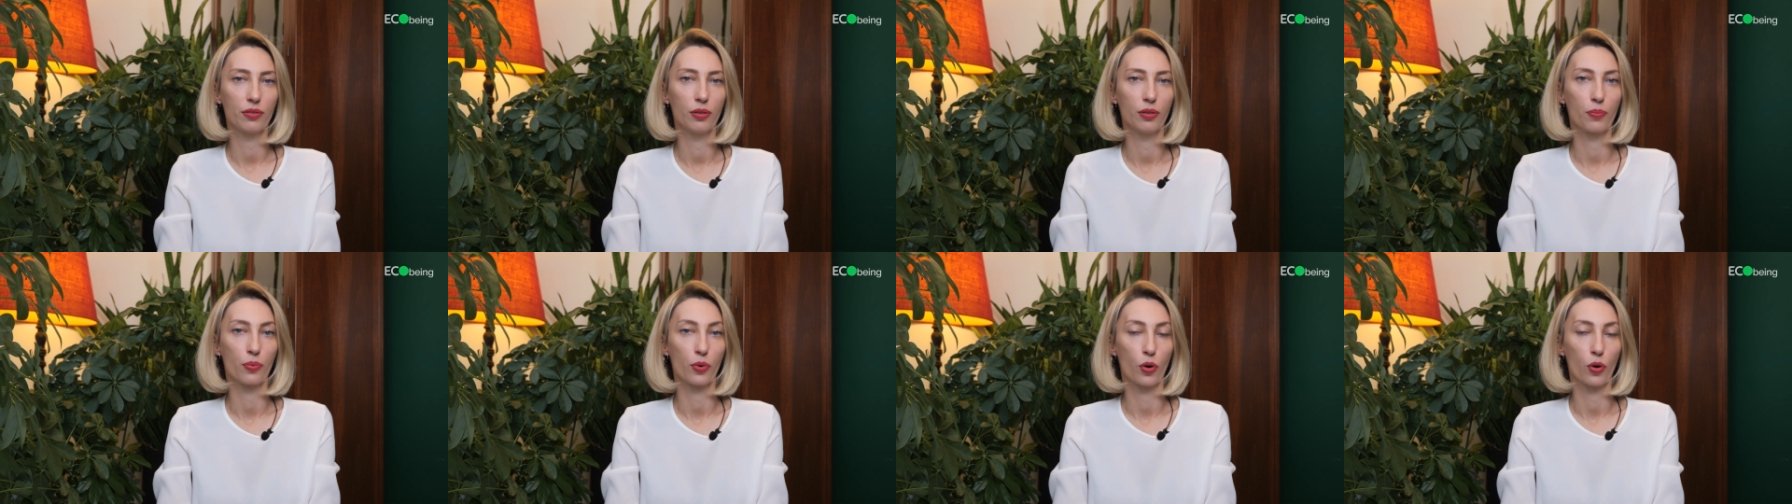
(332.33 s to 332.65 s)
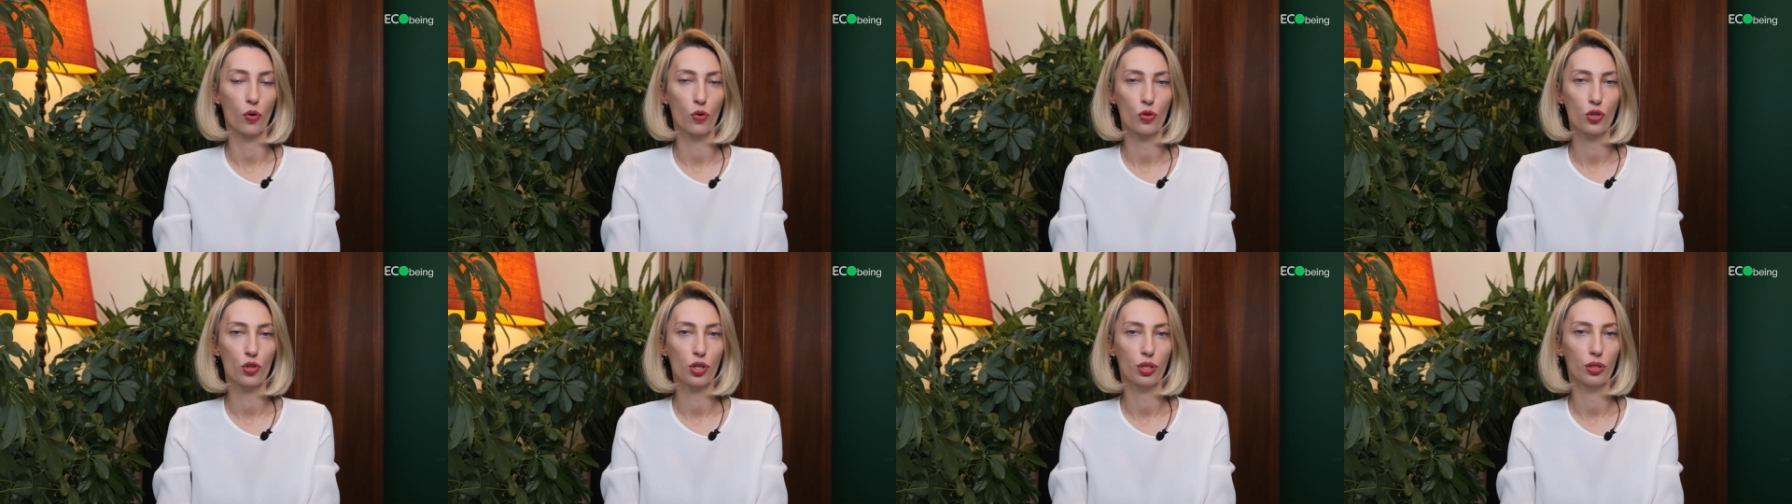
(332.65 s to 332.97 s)

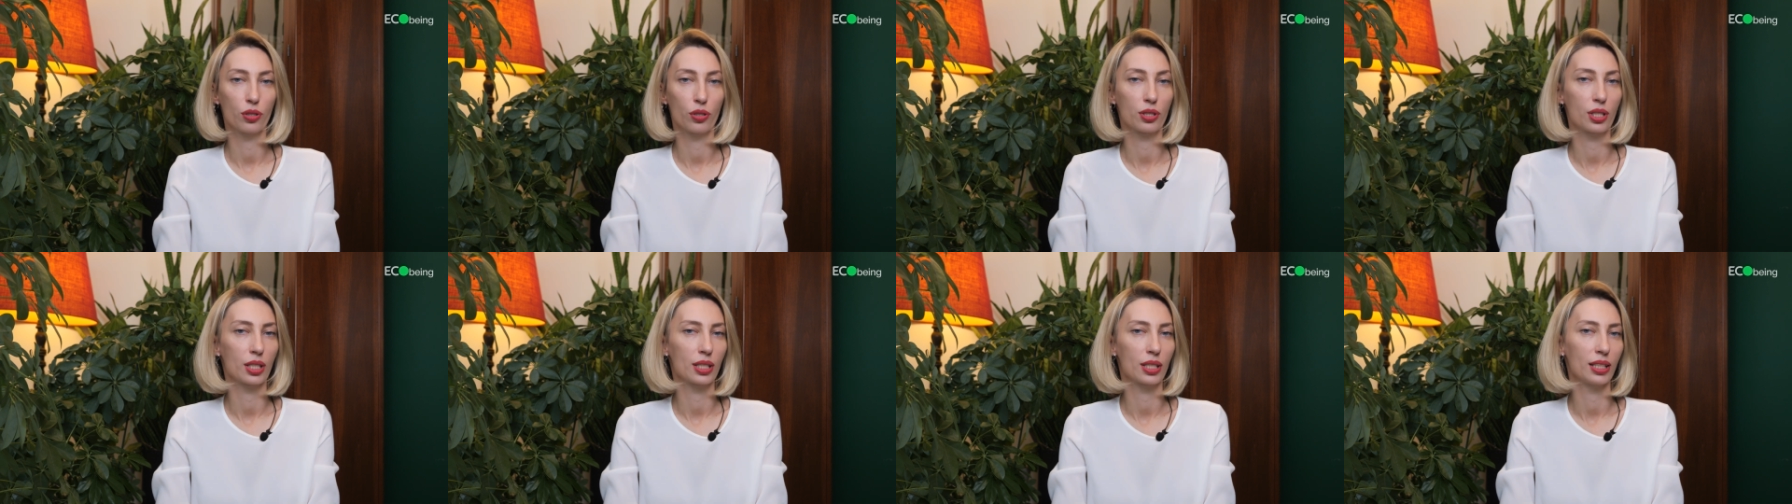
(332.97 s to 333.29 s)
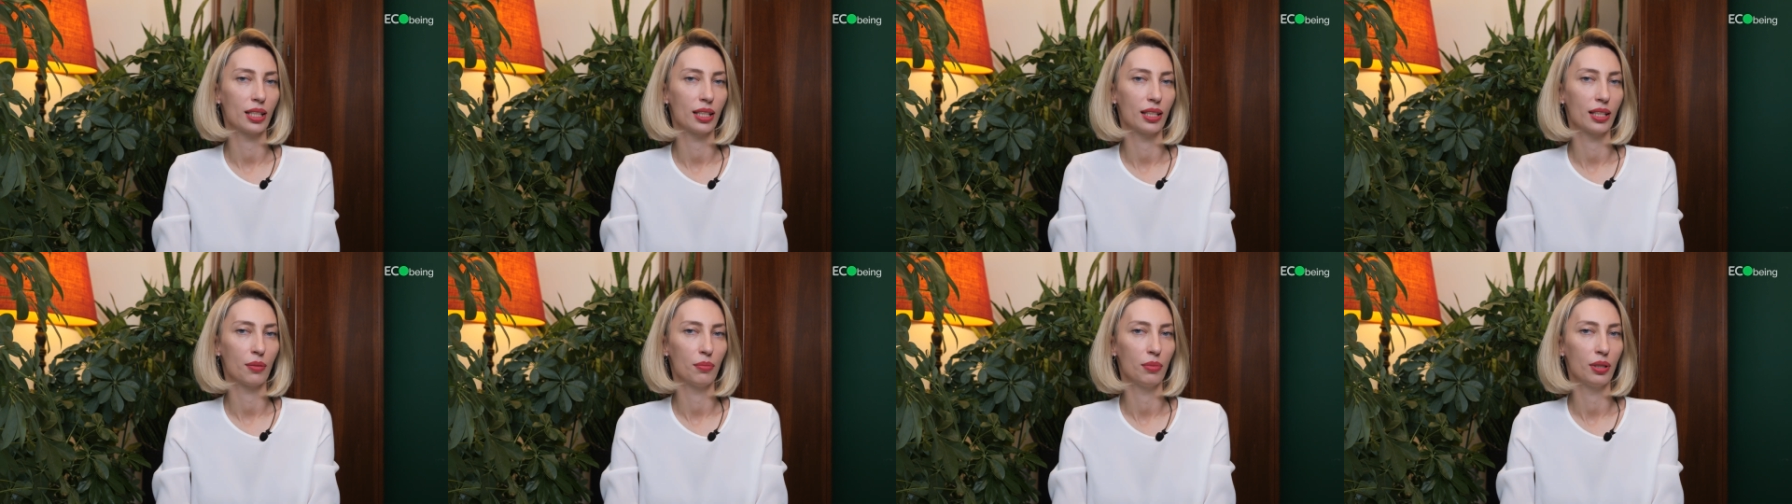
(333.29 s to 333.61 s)
approach to
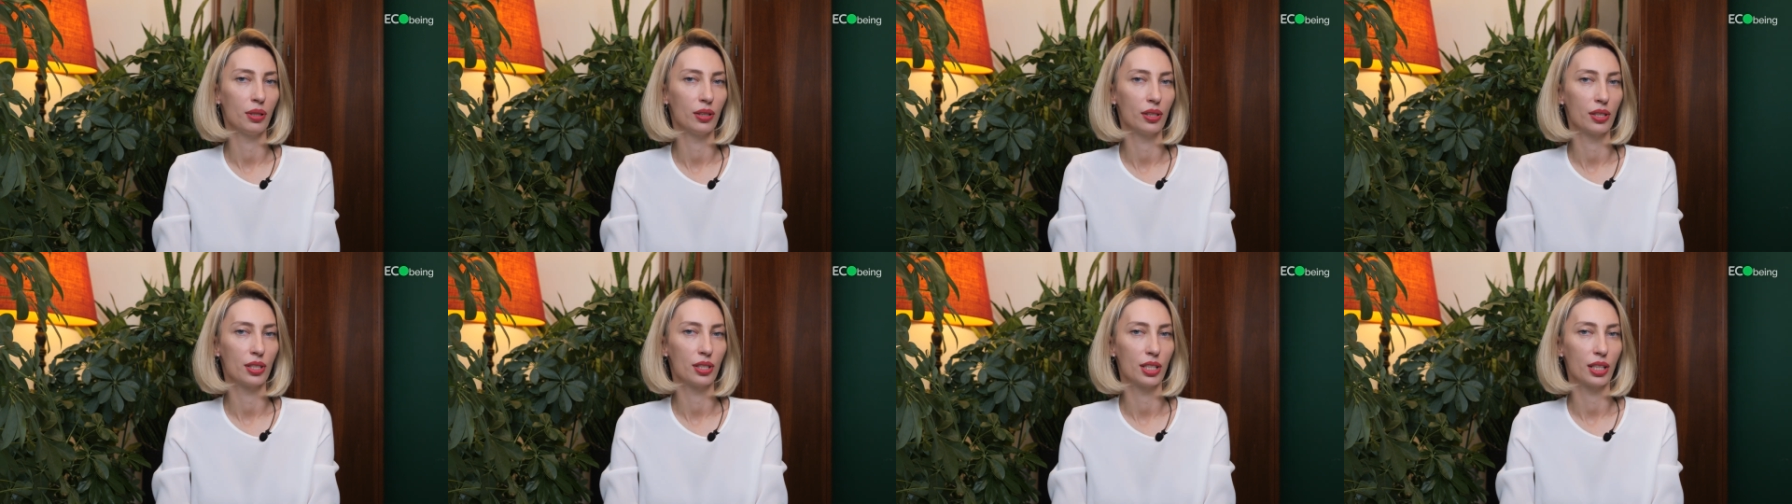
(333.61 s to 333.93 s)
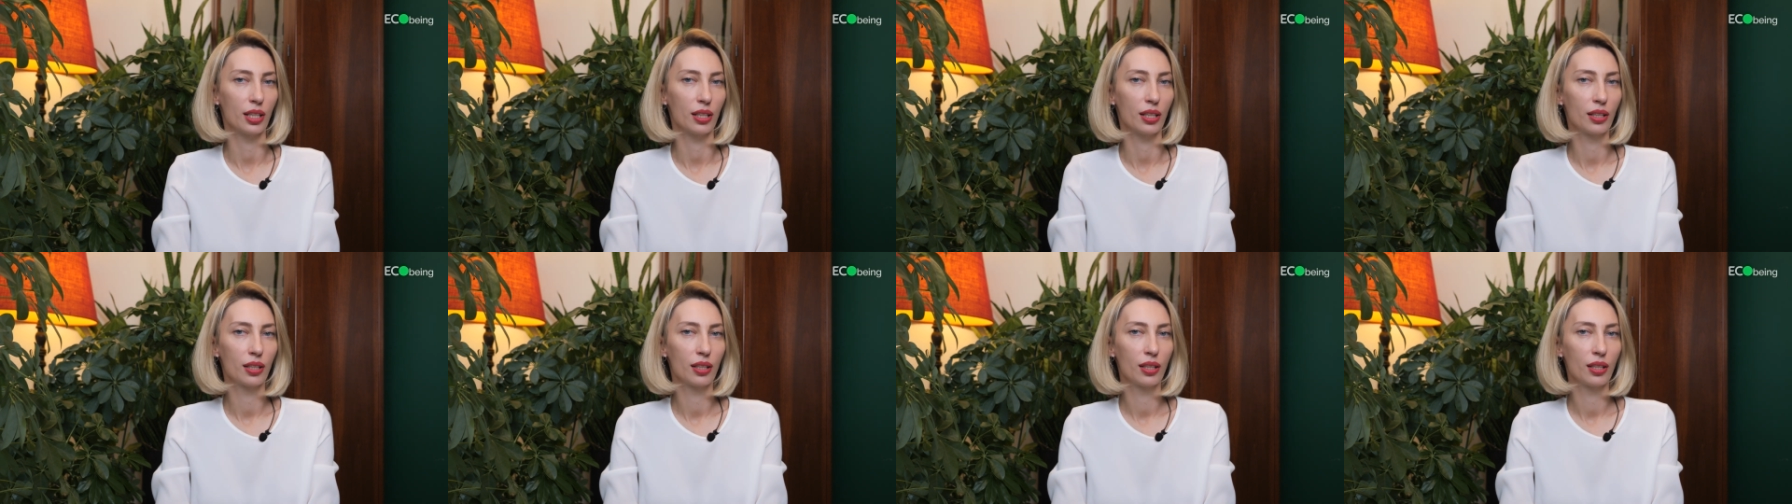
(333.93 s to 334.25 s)
sustainability,